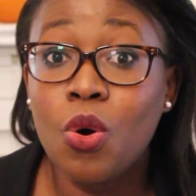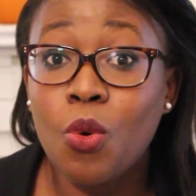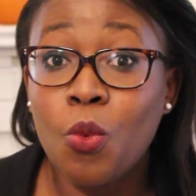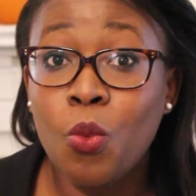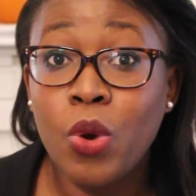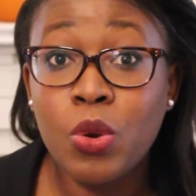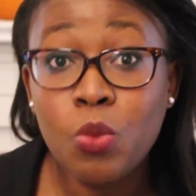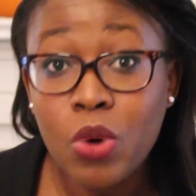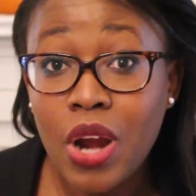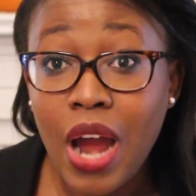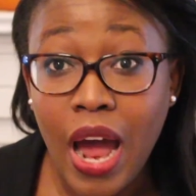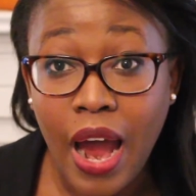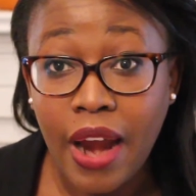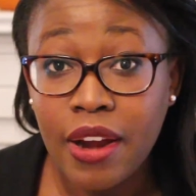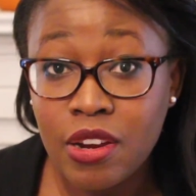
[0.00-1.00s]
when we're
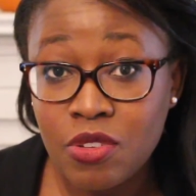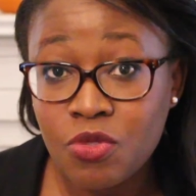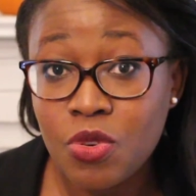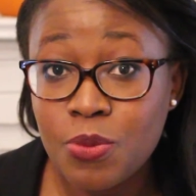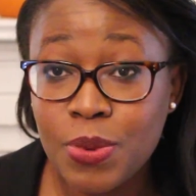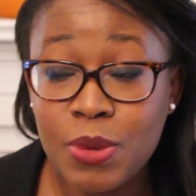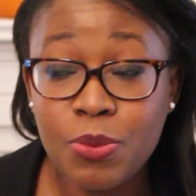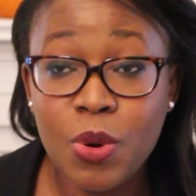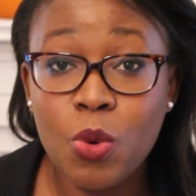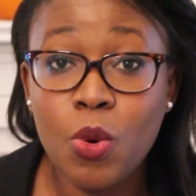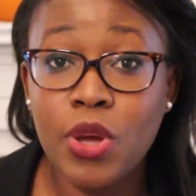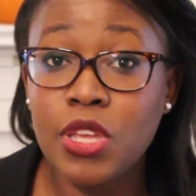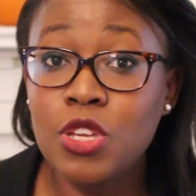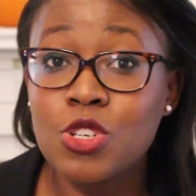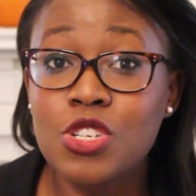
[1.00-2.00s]
hiring for people,
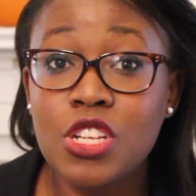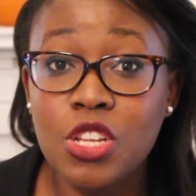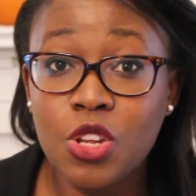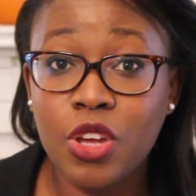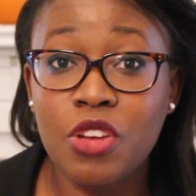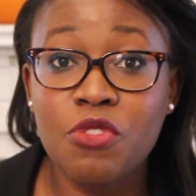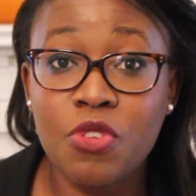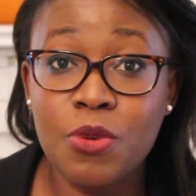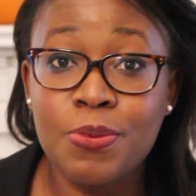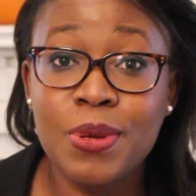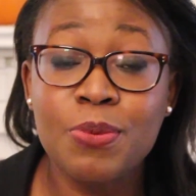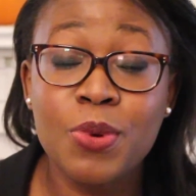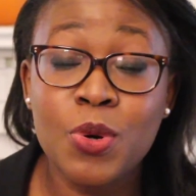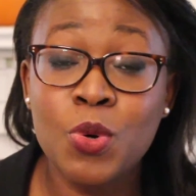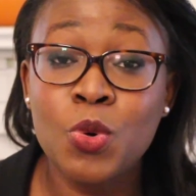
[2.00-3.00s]
we're usually looking for
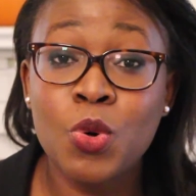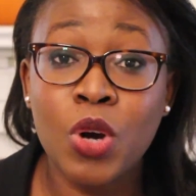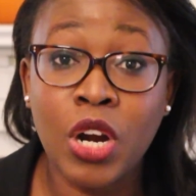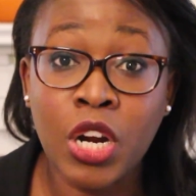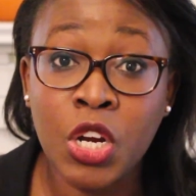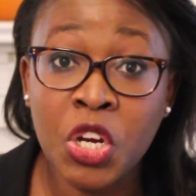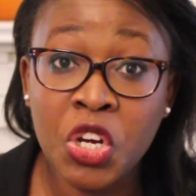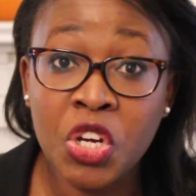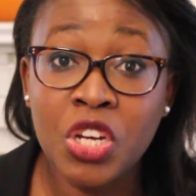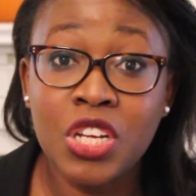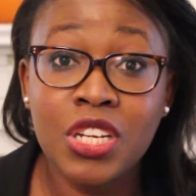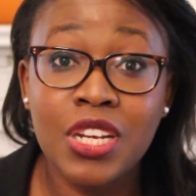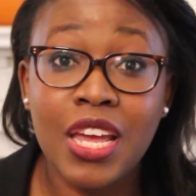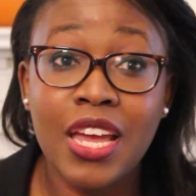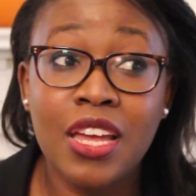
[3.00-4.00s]
people who are
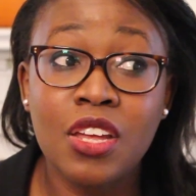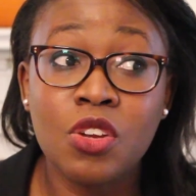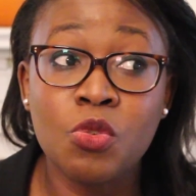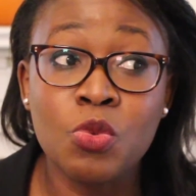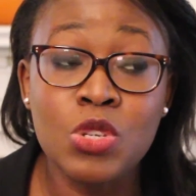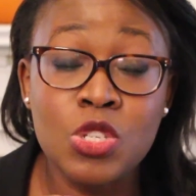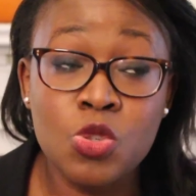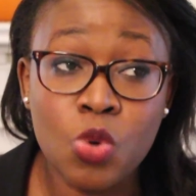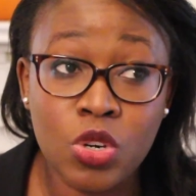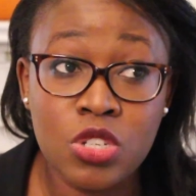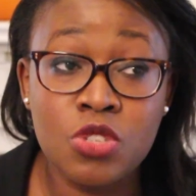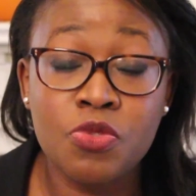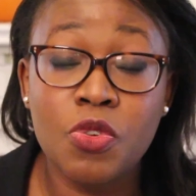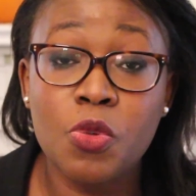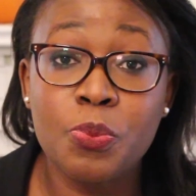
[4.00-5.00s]
good,
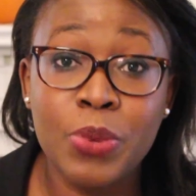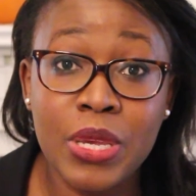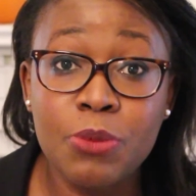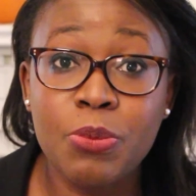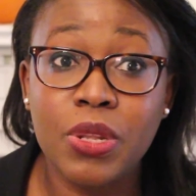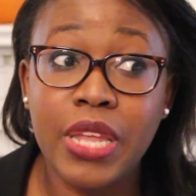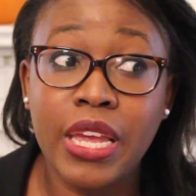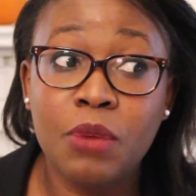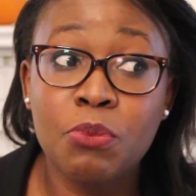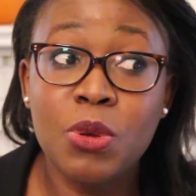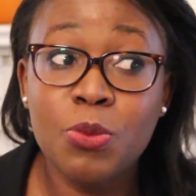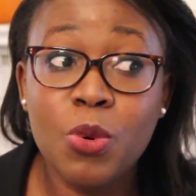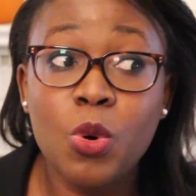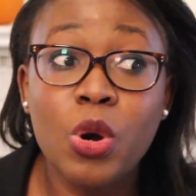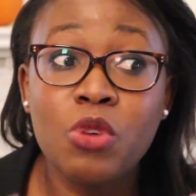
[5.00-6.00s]
resourceful people. Like
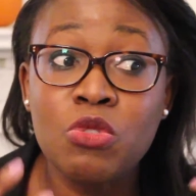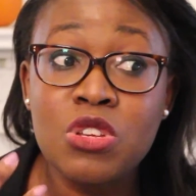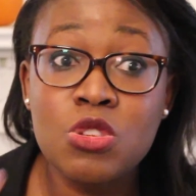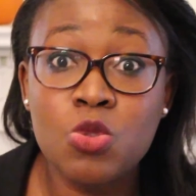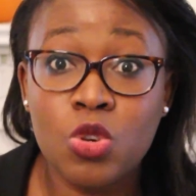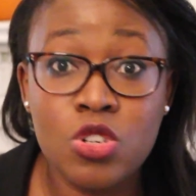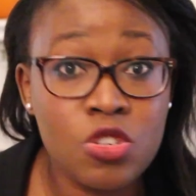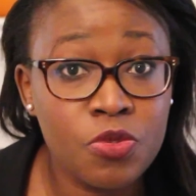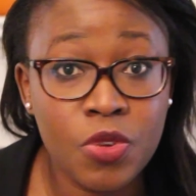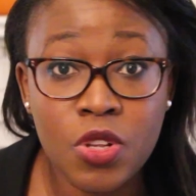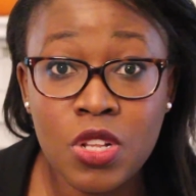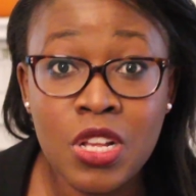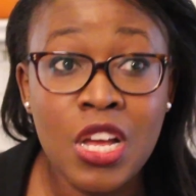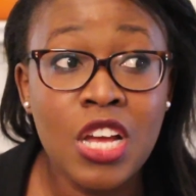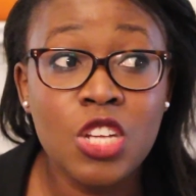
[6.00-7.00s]
people who are
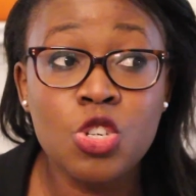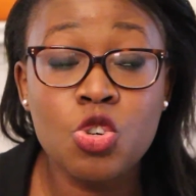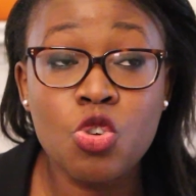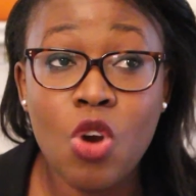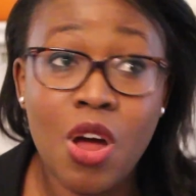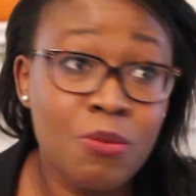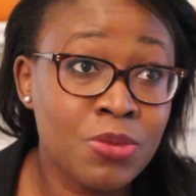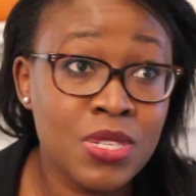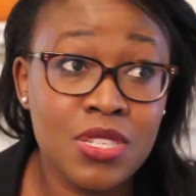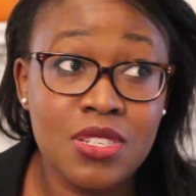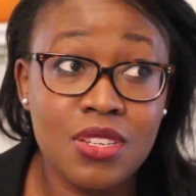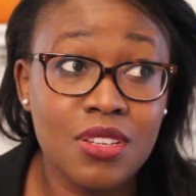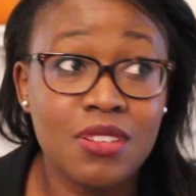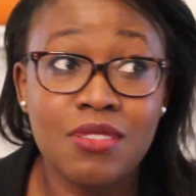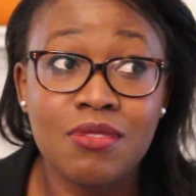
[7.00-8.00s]
resourceful
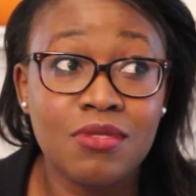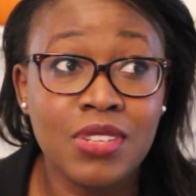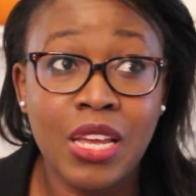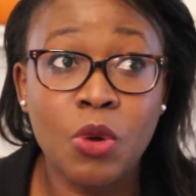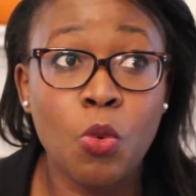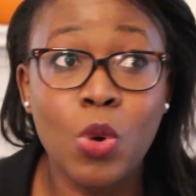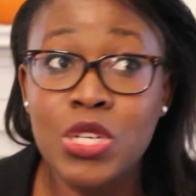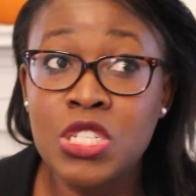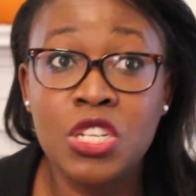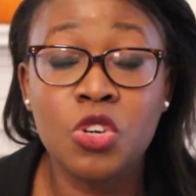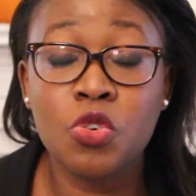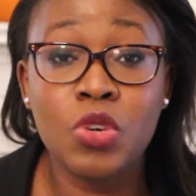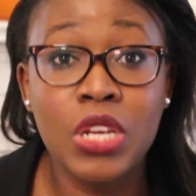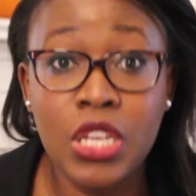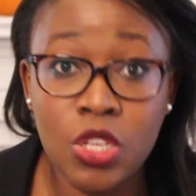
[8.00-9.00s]
trumps like what
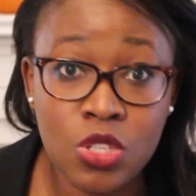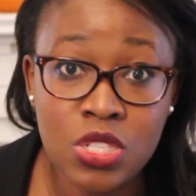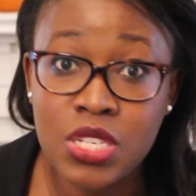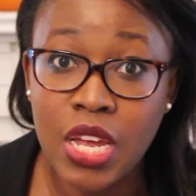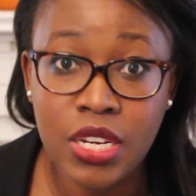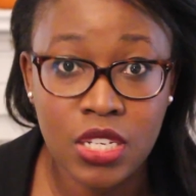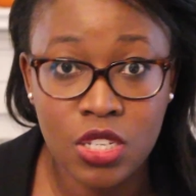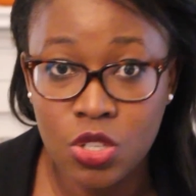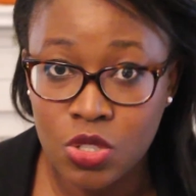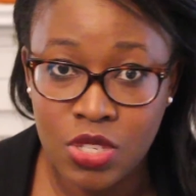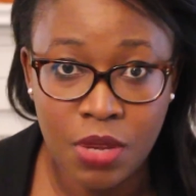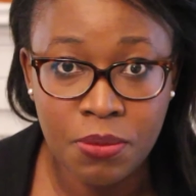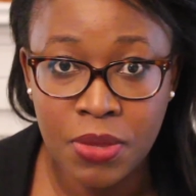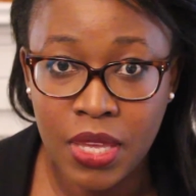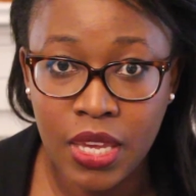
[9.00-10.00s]
degree you studied or
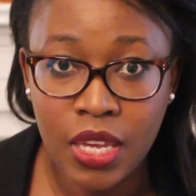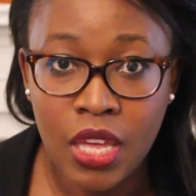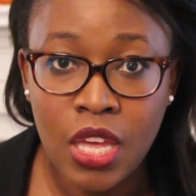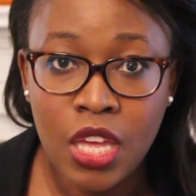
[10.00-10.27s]
something.